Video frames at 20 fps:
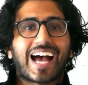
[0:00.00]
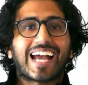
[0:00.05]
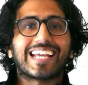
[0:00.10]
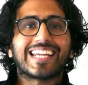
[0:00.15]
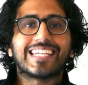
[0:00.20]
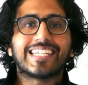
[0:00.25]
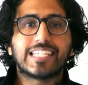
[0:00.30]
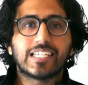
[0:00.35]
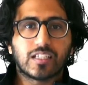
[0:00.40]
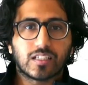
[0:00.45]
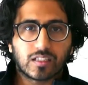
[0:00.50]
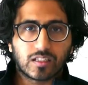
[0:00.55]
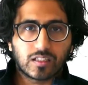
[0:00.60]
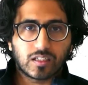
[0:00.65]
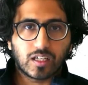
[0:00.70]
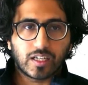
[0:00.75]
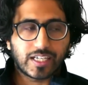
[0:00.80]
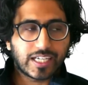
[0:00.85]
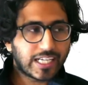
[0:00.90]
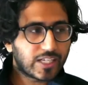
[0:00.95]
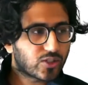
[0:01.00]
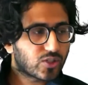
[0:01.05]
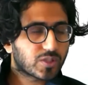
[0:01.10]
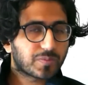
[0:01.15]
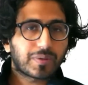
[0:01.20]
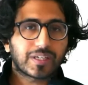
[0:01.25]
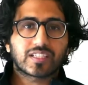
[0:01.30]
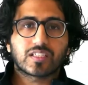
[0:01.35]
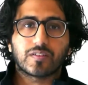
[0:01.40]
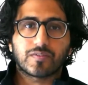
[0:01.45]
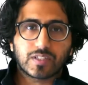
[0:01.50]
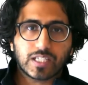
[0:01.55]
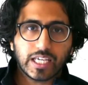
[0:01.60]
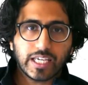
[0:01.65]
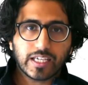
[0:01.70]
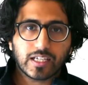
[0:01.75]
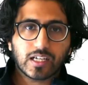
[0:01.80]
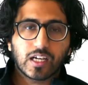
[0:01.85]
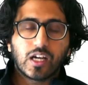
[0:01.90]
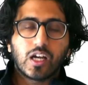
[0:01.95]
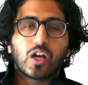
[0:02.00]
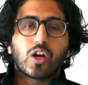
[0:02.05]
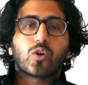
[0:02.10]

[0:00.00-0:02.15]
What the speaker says: idea, an introspective take,